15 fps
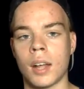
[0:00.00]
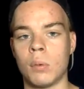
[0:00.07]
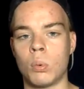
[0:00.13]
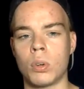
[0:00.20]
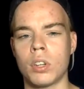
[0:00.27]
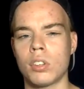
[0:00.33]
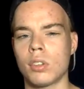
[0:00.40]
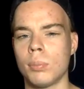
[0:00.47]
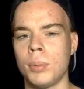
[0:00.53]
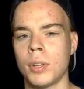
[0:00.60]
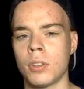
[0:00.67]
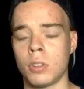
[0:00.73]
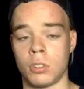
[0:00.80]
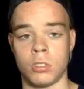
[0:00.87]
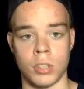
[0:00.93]
I want it to be
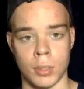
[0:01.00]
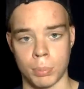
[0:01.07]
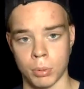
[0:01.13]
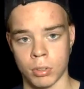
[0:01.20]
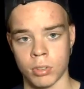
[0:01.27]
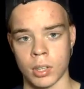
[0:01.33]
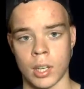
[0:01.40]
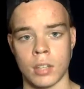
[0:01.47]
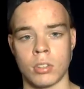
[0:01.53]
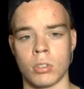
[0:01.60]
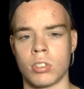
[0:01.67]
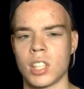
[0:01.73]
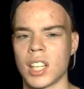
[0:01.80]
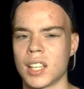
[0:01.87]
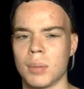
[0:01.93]
on the cheaper side, so
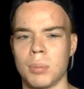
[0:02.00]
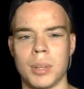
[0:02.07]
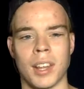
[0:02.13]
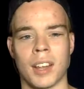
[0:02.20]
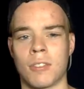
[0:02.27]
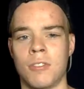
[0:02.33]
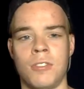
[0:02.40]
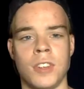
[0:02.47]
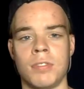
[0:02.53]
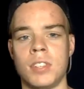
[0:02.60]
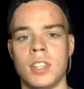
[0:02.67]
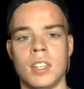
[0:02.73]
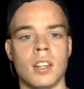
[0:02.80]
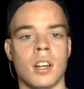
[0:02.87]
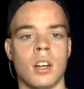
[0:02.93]
it's not going to be like
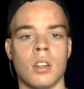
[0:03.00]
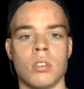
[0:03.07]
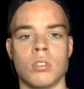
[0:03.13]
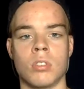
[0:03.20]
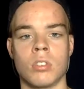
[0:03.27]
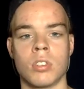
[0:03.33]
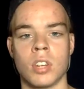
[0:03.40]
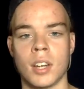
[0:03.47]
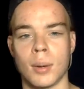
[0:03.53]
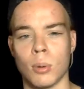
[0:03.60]
$15 or something.